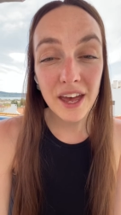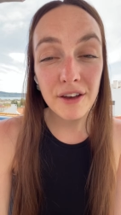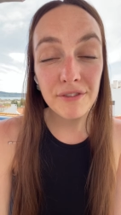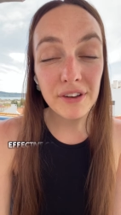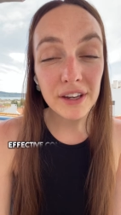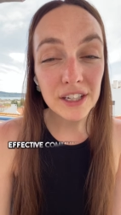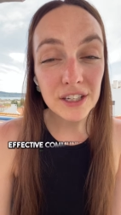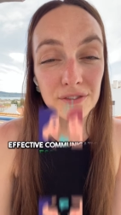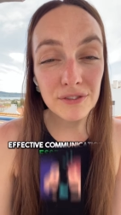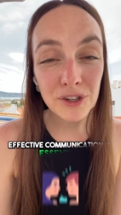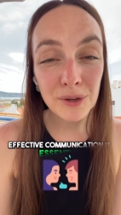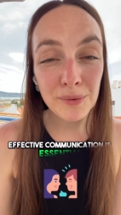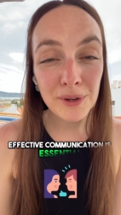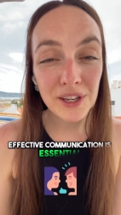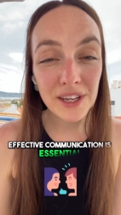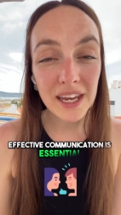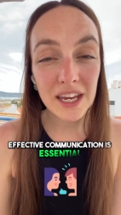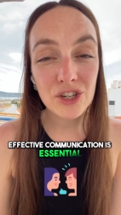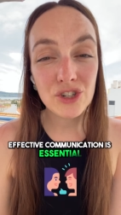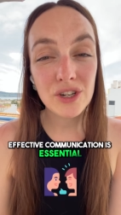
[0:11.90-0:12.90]
Effective
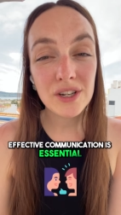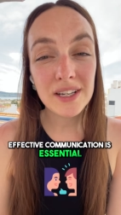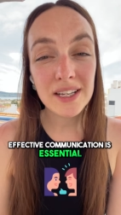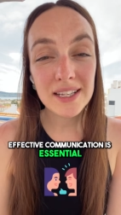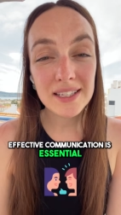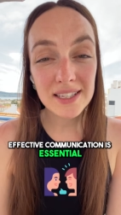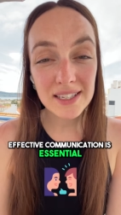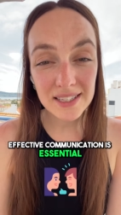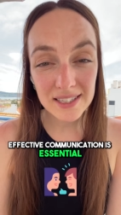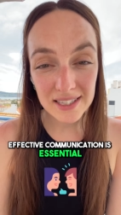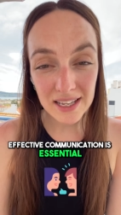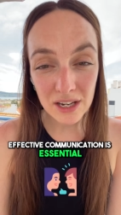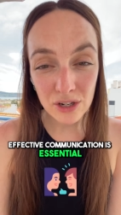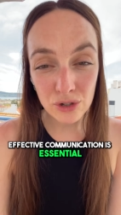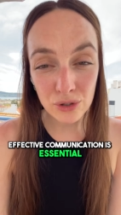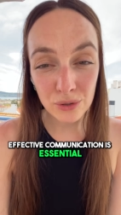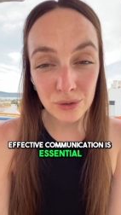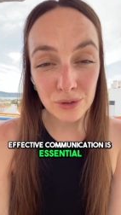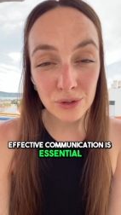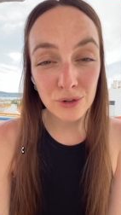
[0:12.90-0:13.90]
communication is
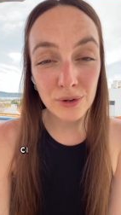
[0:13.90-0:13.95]
essential.